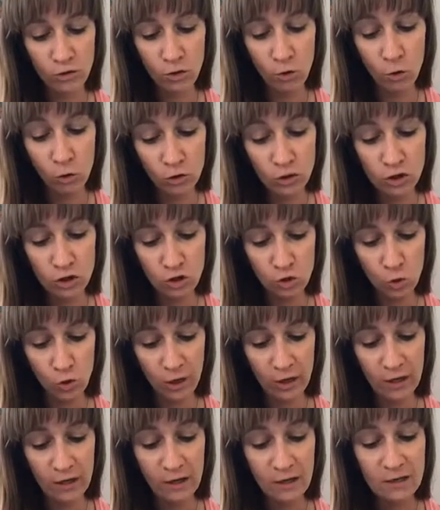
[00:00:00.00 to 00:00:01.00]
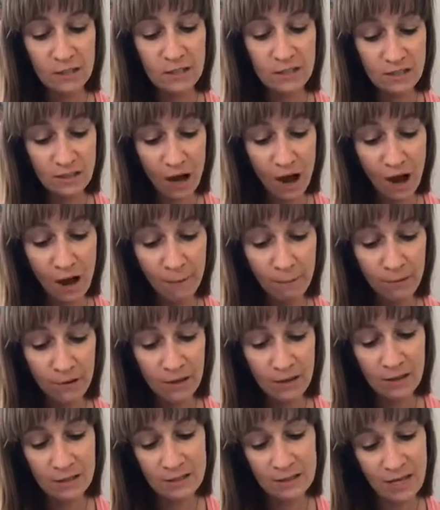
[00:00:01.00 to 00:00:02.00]
old story, stop,
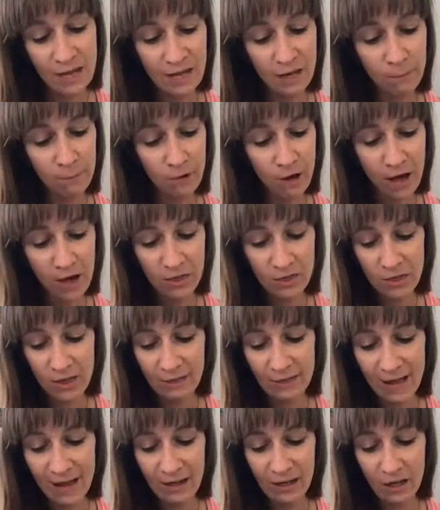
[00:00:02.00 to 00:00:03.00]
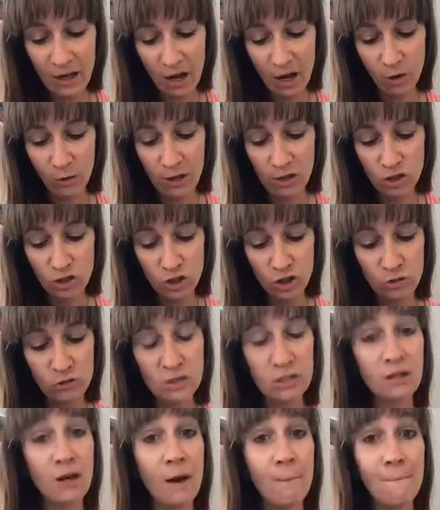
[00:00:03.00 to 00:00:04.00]
take a breath, let it go, and
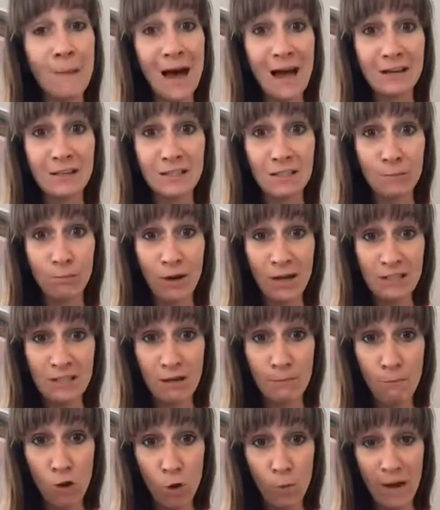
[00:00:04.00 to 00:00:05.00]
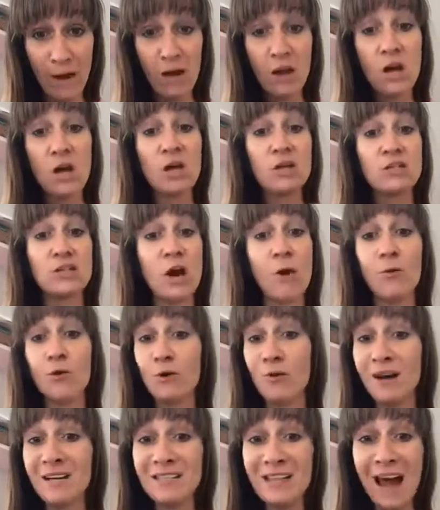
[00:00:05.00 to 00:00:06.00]
choose to come back to the present moment. So,
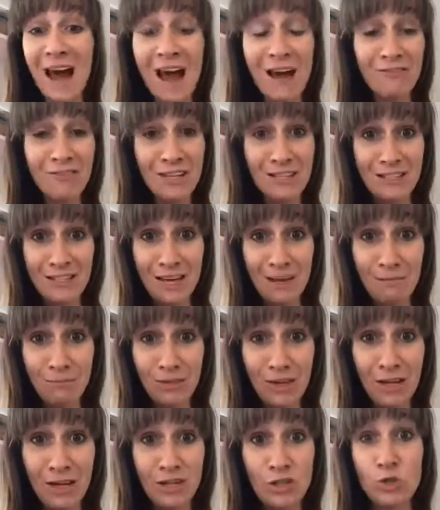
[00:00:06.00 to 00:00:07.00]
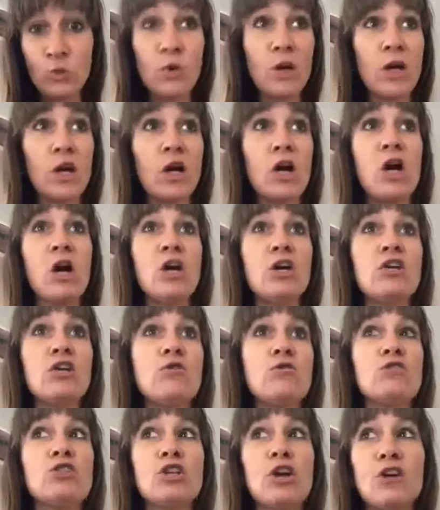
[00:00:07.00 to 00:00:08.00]
you guys have these same things where
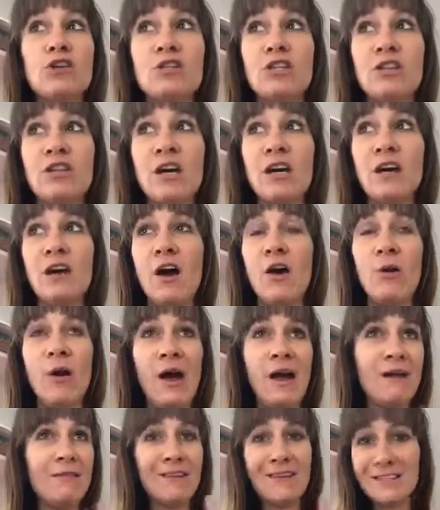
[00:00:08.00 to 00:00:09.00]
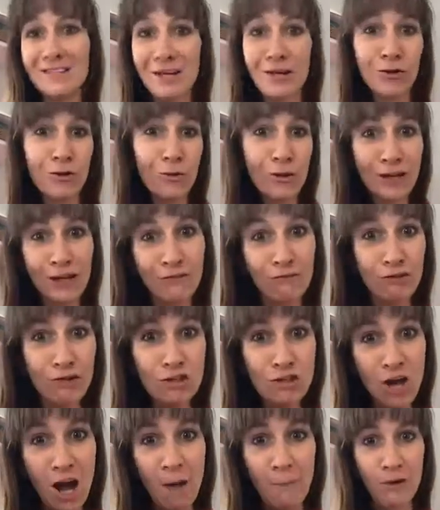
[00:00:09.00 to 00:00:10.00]
you start to think, okay, let's say you're going in for
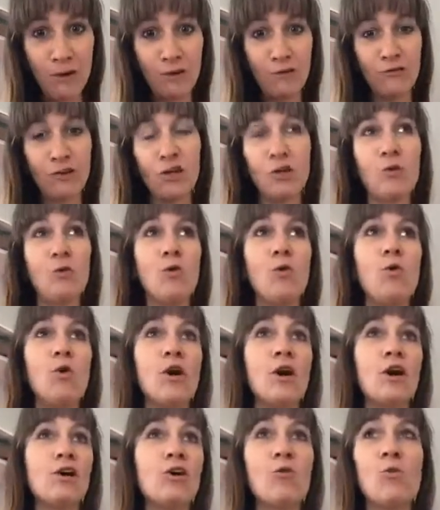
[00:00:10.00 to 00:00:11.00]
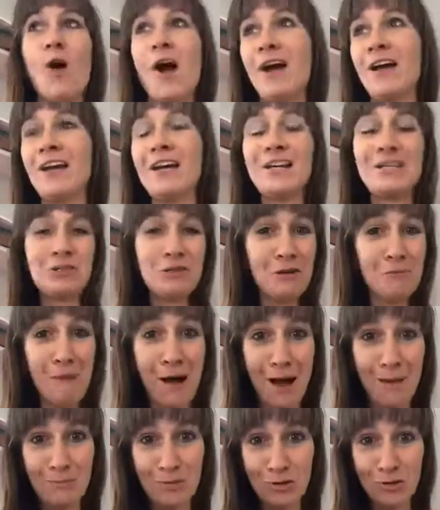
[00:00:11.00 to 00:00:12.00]
a job interview or you're walking into a
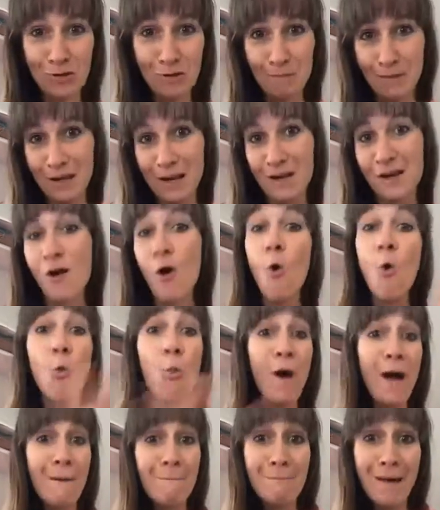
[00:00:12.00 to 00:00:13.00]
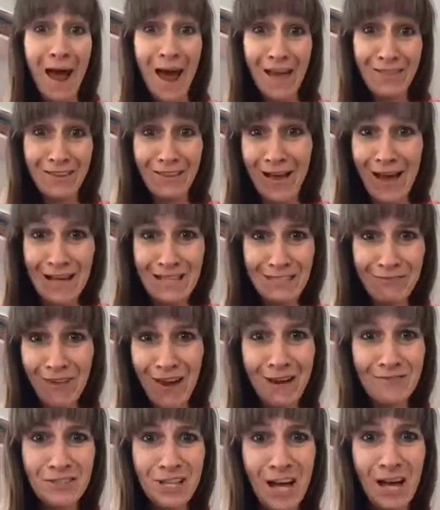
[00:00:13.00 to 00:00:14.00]
mom's group and it went bad the last
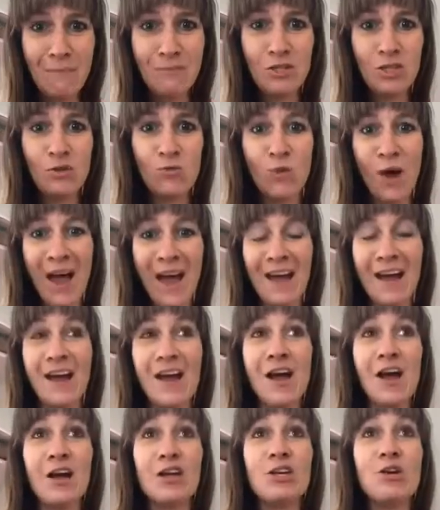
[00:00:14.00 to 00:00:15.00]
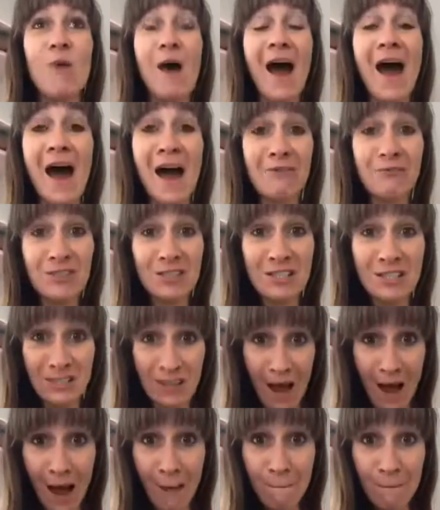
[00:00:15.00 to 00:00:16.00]
five times you went. You have to
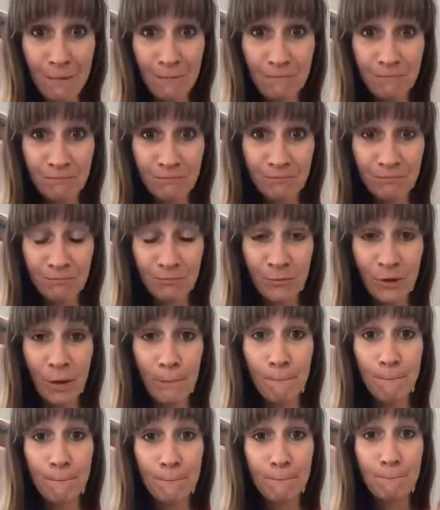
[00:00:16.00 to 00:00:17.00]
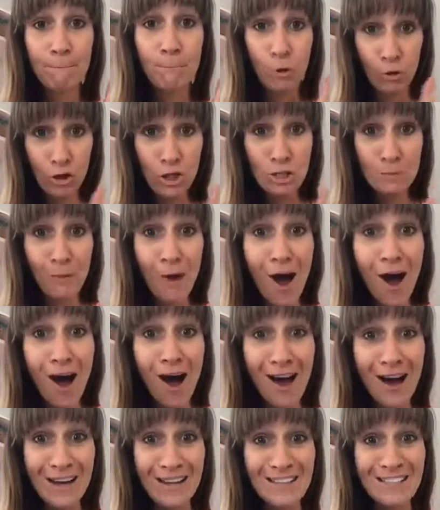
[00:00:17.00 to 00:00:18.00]
stop. Push
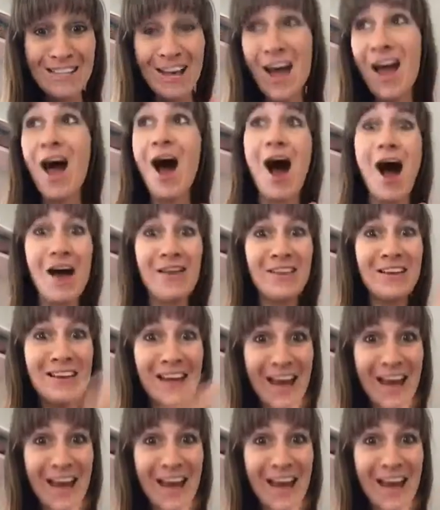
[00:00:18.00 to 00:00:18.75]
pause on the